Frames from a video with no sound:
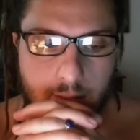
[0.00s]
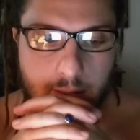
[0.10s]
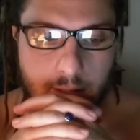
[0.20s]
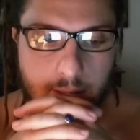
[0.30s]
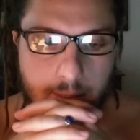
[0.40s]

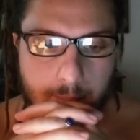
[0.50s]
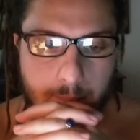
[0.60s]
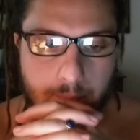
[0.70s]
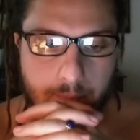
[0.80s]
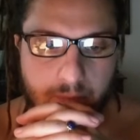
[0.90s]

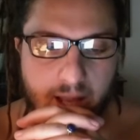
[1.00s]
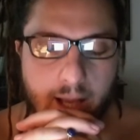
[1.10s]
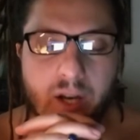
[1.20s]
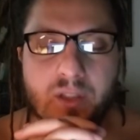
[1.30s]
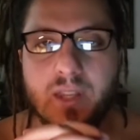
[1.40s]

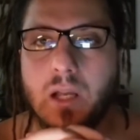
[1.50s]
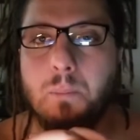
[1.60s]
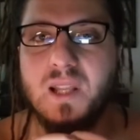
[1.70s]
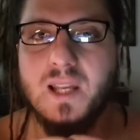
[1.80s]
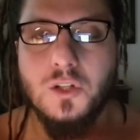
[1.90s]
I don't think
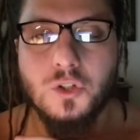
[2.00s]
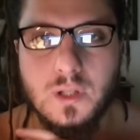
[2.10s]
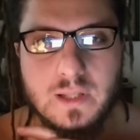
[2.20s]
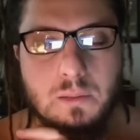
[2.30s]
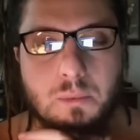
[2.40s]
application
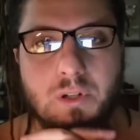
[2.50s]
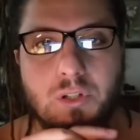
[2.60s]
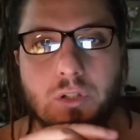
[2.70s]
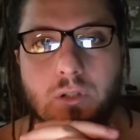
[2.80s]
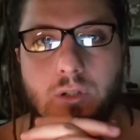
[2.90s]
and
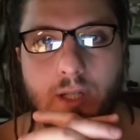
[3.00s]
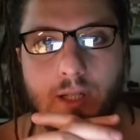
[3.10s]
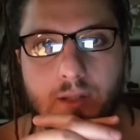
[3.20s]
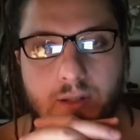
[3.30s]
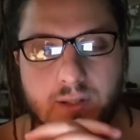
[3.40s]
separation
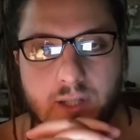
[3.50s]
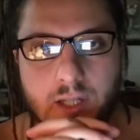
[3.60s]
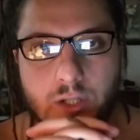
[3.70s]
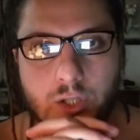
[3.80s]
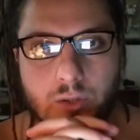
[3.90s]
is an
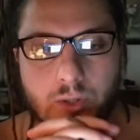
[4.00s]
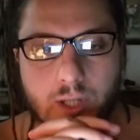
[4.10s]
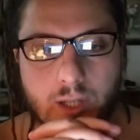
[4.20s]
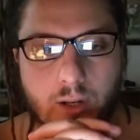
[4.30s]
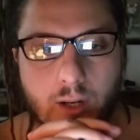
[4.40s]
issue here,